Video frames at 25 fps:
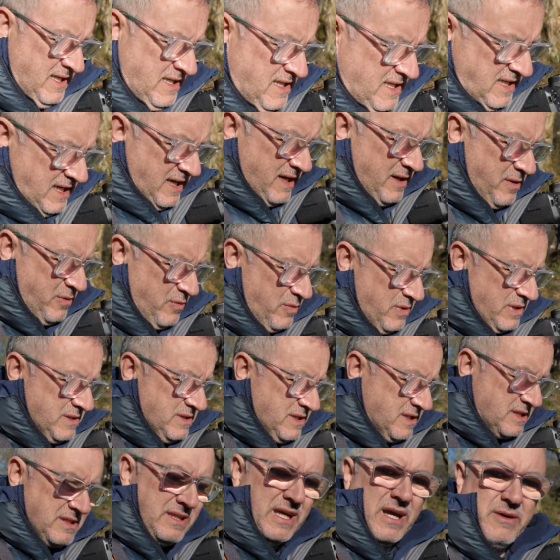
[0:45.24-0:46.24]
yeah, we're
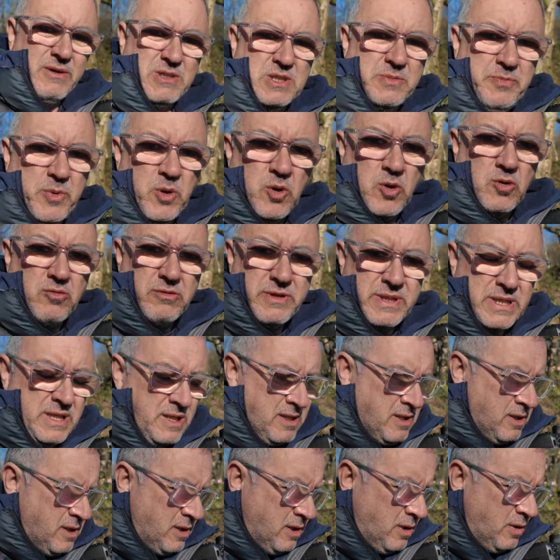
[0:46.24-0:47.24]
just now exploring
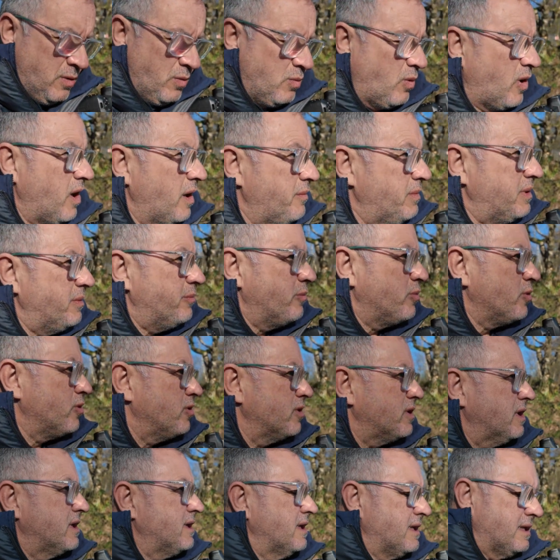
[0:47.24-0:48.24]
Wyming
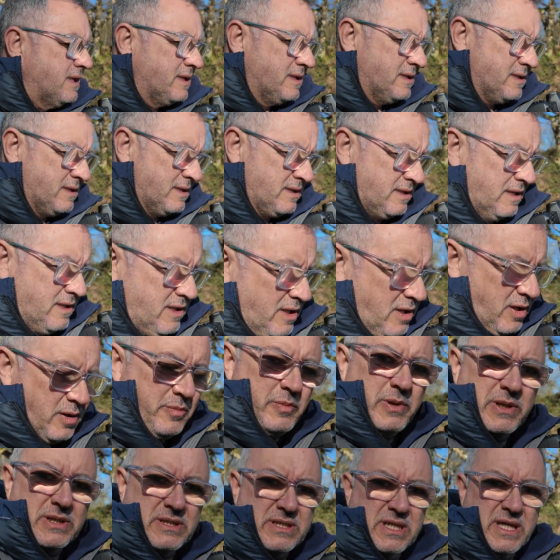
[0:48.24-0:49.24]
Brook and
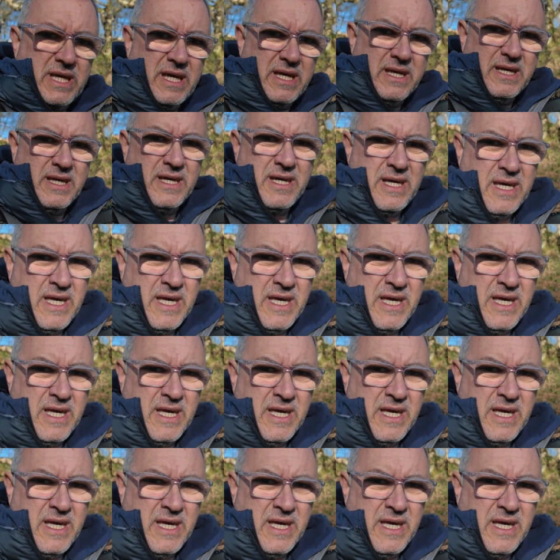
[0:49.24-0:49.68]
hoping to get